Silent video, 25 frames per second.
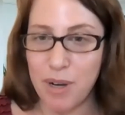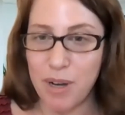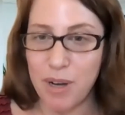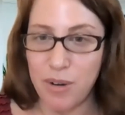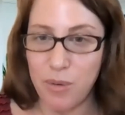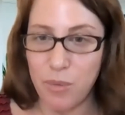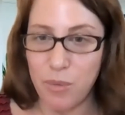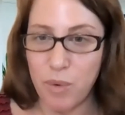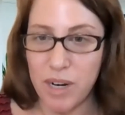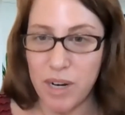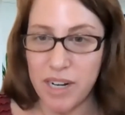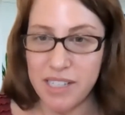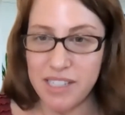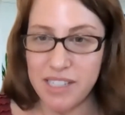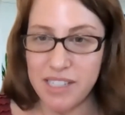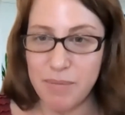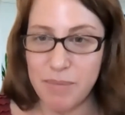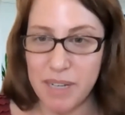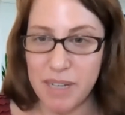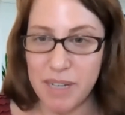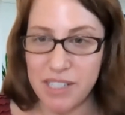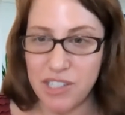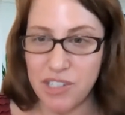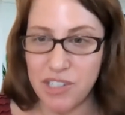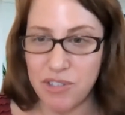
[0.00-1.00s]
What is the
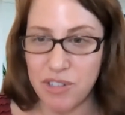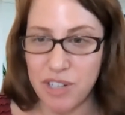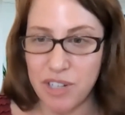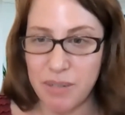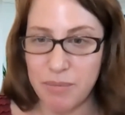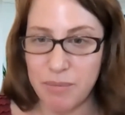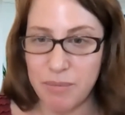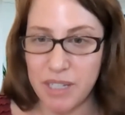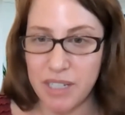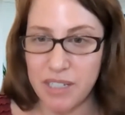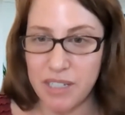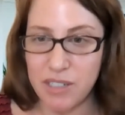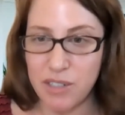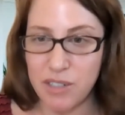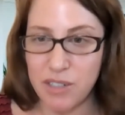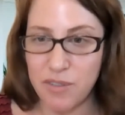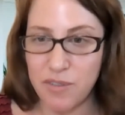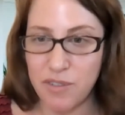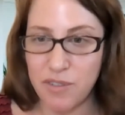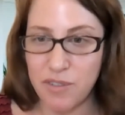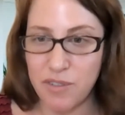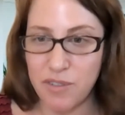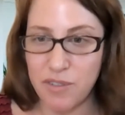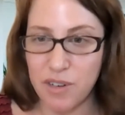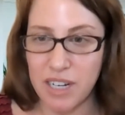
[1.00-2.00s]
best treatment
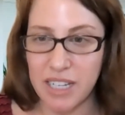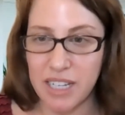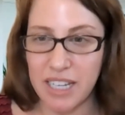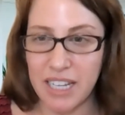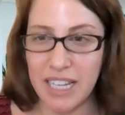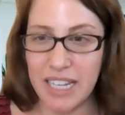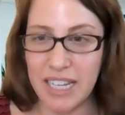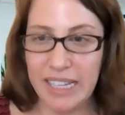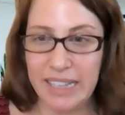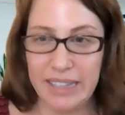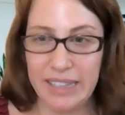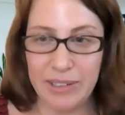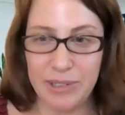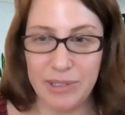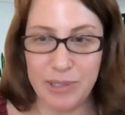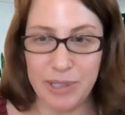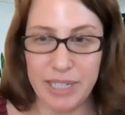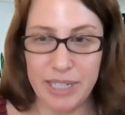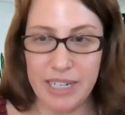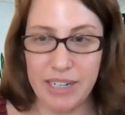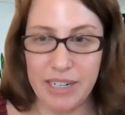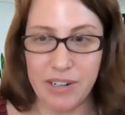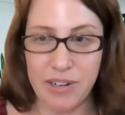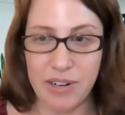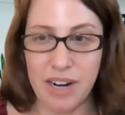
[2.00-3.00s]
for a
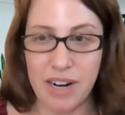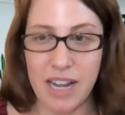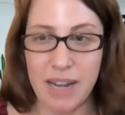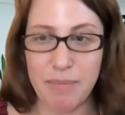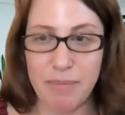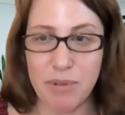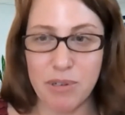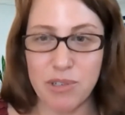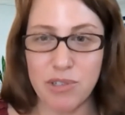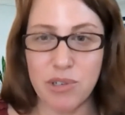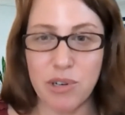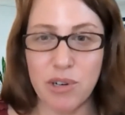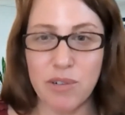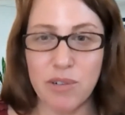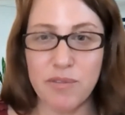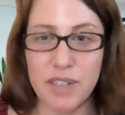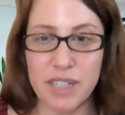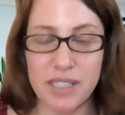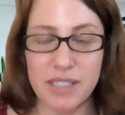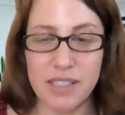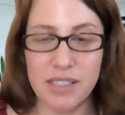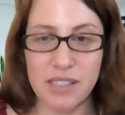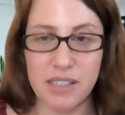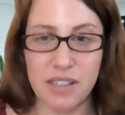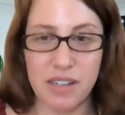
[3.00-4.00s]
keloid or
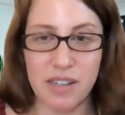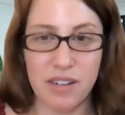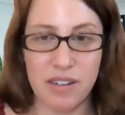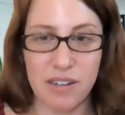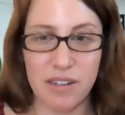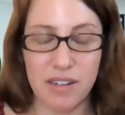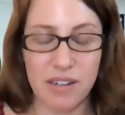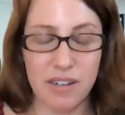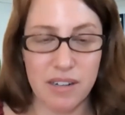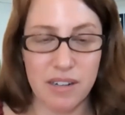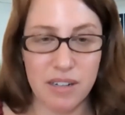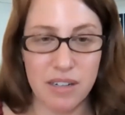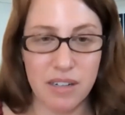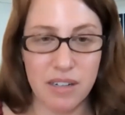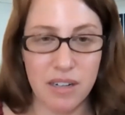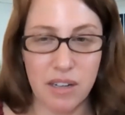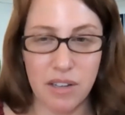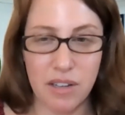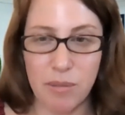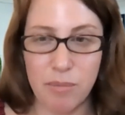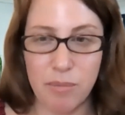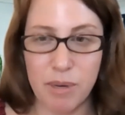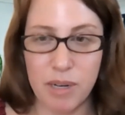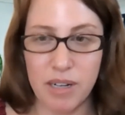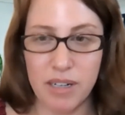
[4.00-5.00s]
hypertrophic scar on
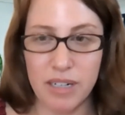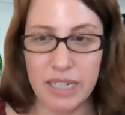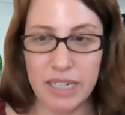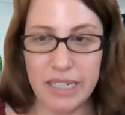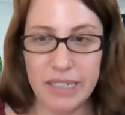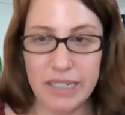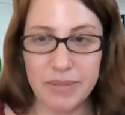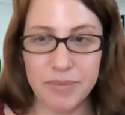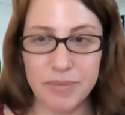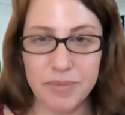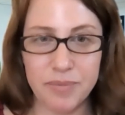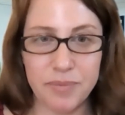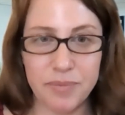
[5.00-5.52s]
the body?